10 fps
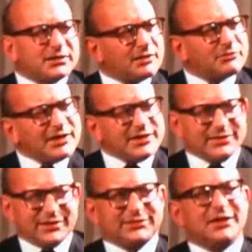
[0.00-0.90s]
Writing
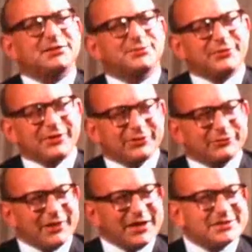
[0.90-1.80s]
that textbook had
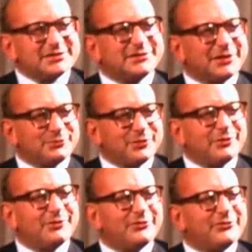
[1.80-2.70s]
raised a number
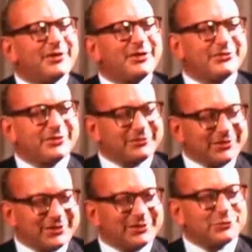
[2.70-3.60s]
of
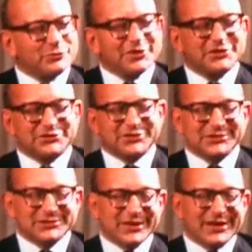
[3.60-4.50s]
theoretical
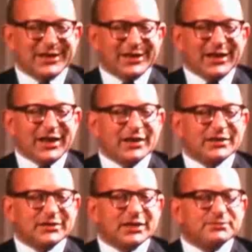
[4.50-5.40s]
questions,
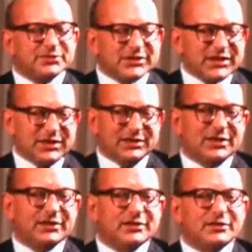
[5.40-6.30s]
and in
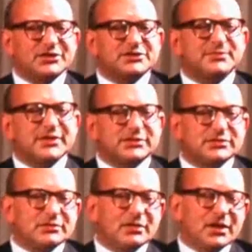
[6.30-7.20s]
particular he asked me
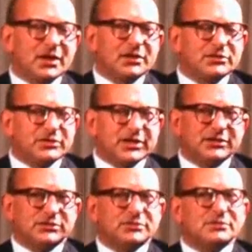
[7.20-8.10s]
to look
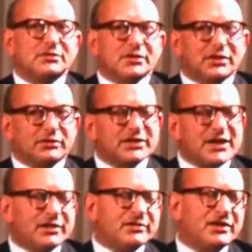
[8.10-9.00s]
into a
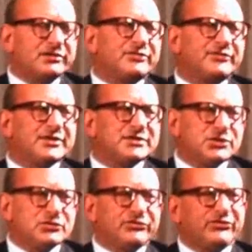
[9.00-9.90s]
relatively
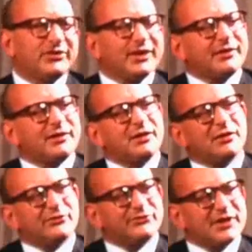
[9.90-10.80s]
new theory
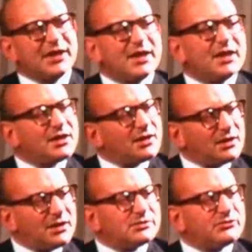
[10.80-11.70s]
of the
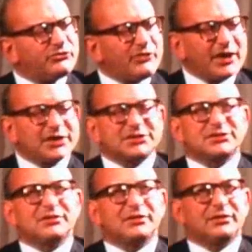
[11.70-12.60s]

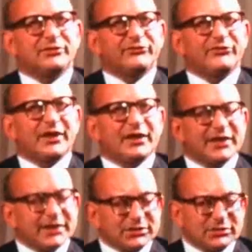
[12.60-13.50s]
diffraction of
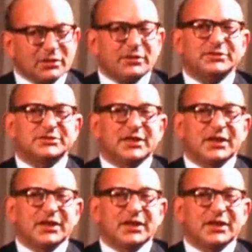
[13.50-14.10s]
electrons